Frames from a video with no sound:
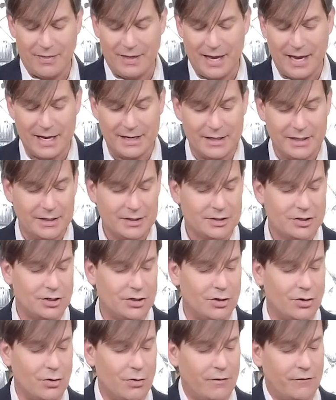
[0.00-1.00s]
then
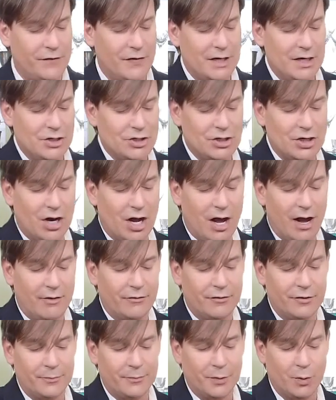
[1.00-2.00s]
to finish it
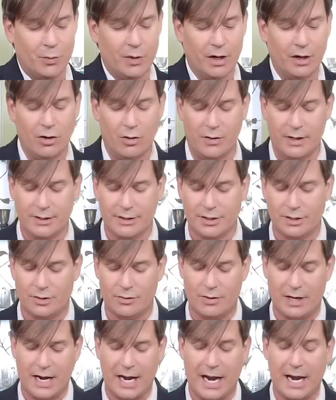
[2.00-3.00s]
off, we're going
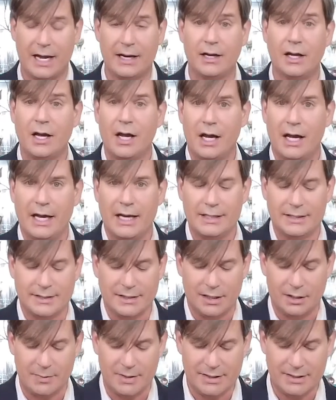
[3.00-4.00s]
to add a
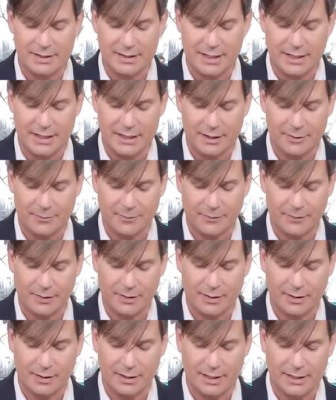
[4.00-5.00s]
cinnamon stick
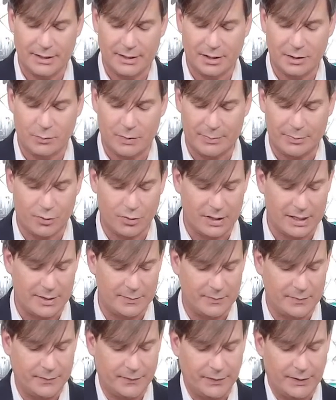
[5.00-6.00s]
into the whipped
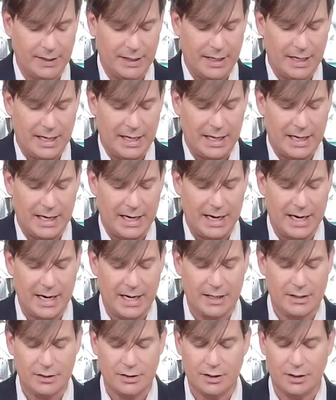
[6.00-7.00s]
cream
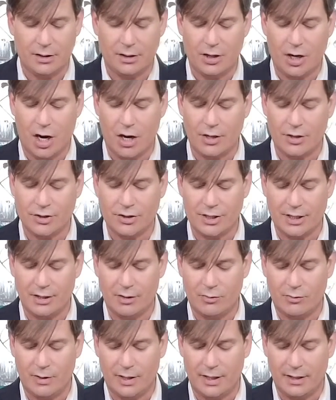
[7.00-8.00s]
and garnish
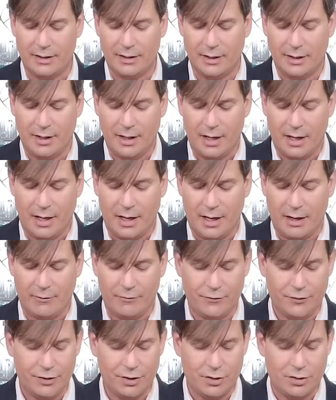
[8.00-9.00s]
it with a
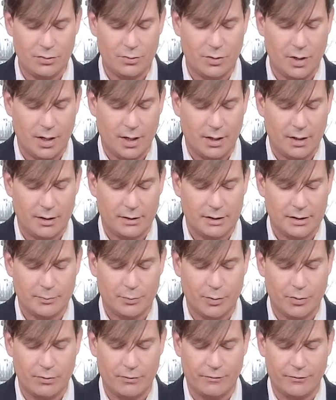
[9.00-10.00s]
few
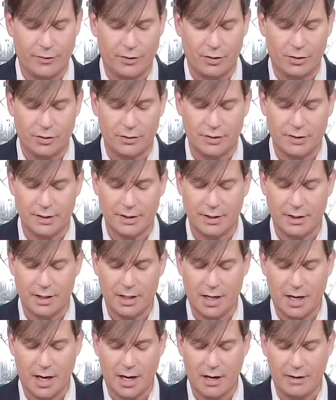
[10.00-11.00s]
spoonfuls
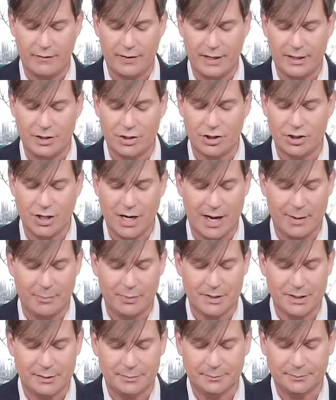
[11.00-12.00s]
of a chopped